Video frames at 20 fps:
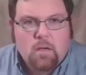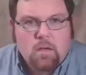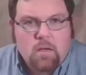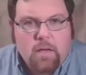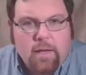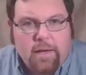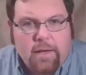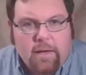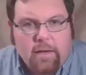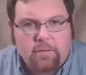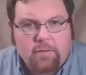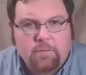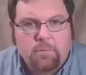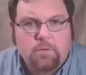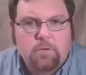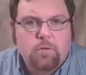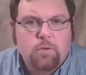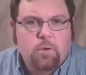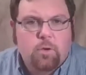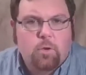Hey guys, I'm
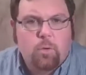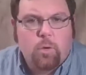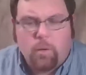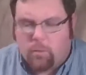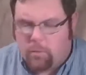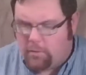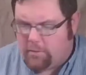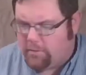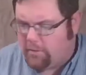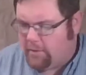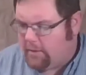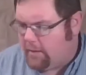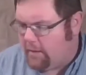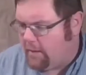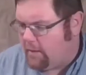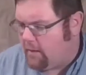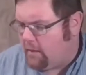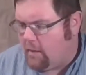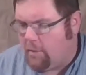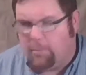going to do a quick one
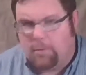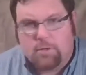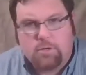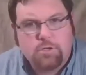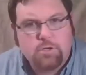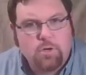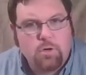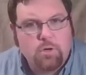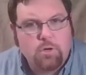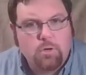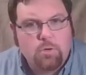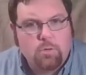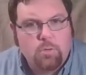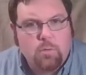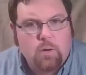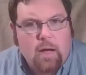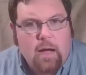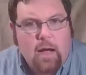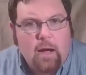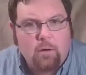today. I'm going to show
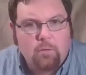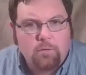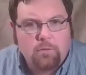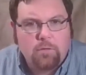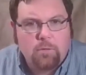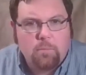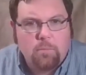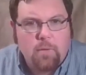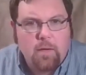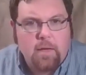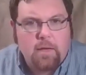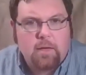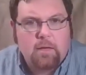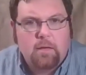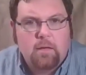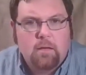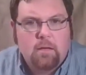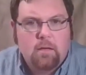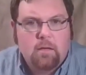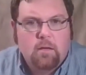you how to
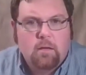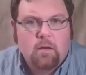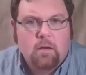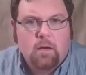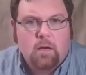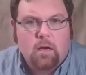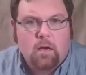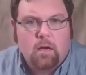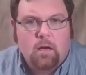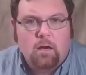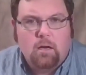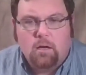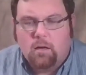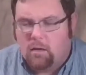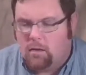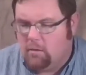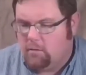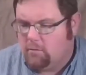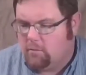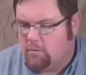make uh,
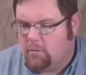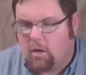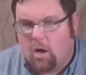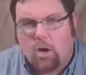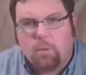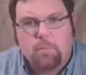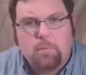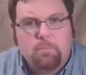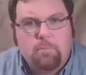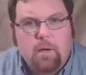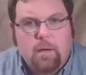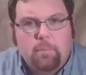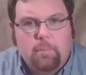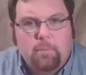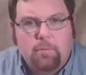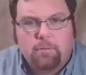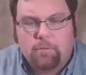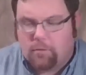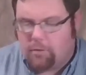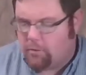carbon
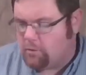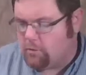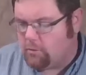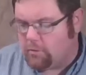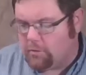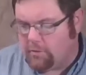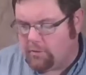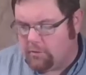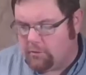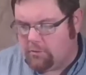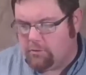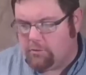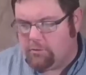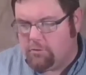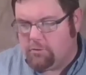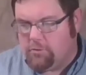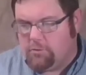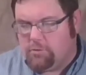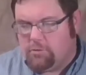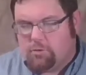paper so that you
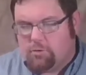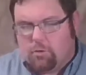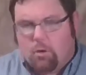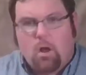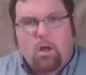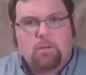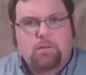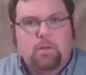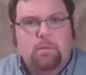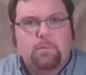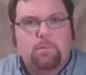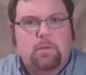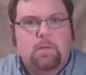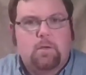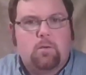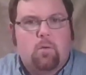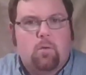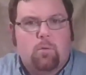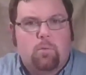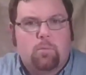can draw
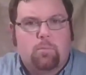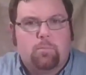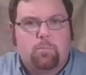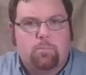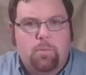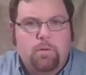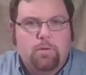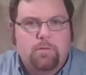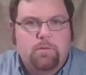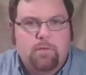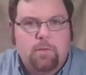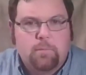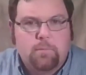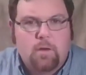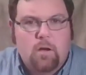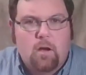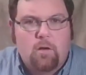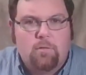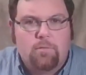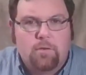something or print
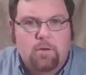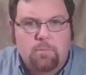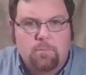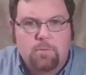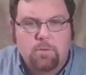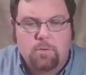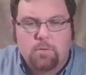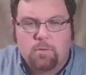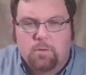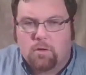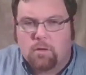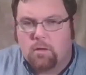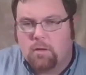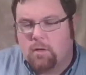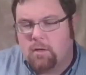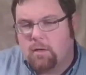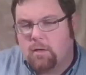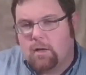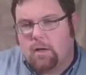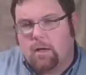something off the computer,
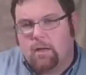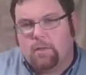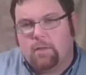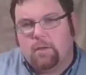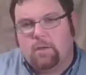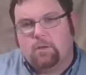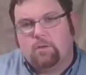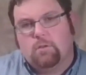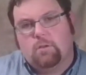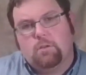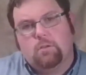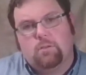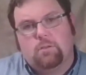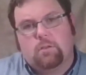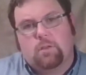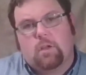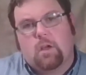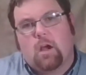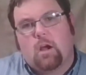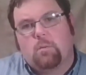and then you can use
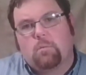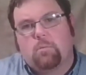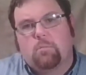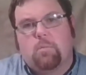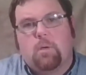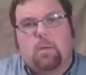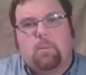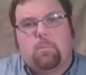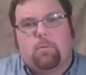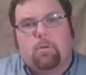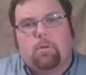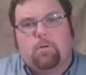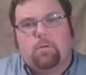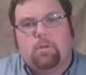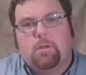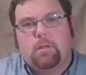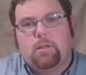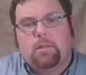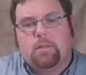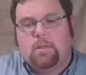the carbon paper
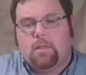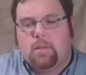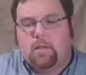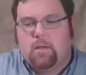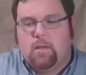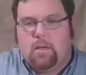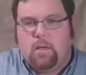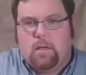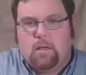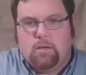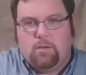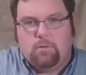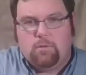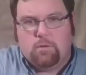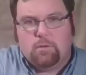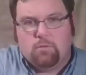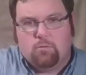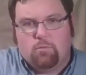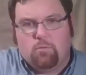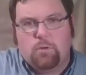underneath and you
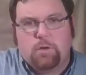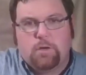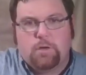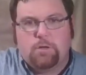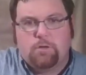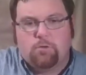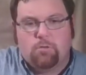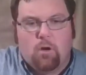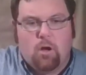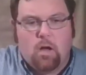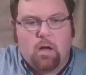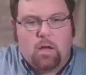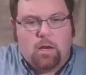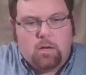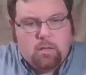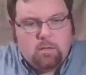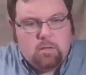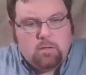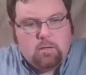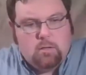can redraw
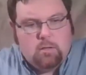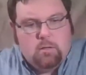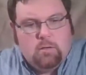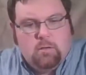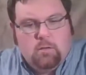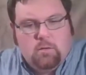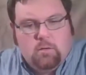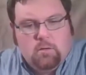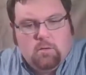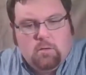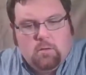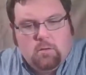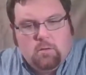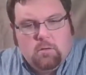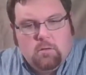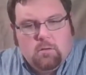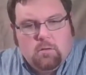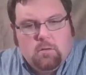it.